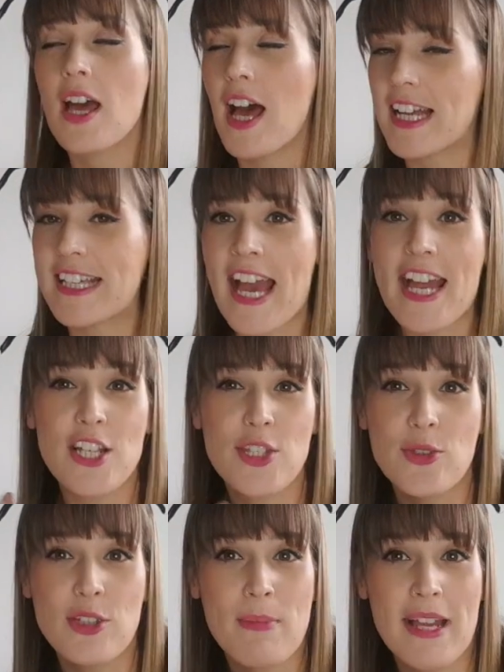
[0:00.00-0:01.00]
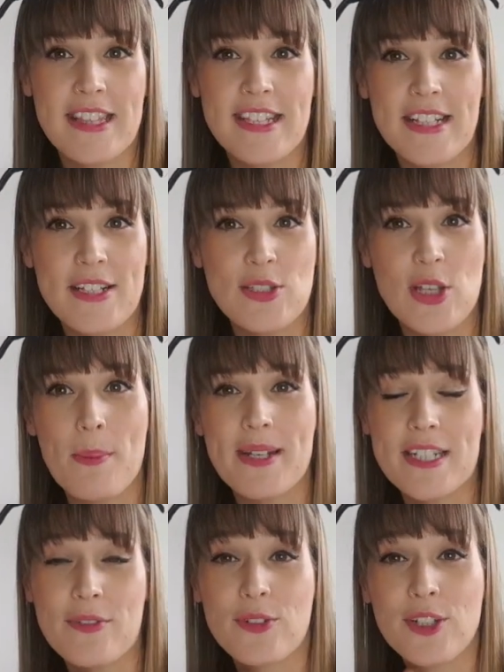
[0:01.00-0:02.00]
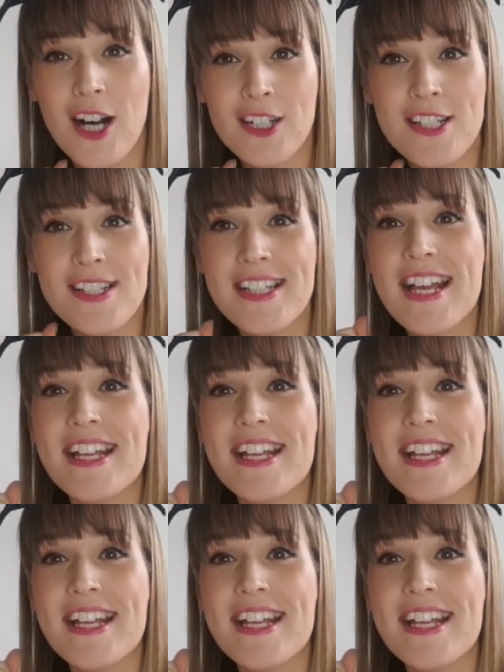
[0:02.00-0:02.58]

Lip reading: Again, you can make this in so many different colours.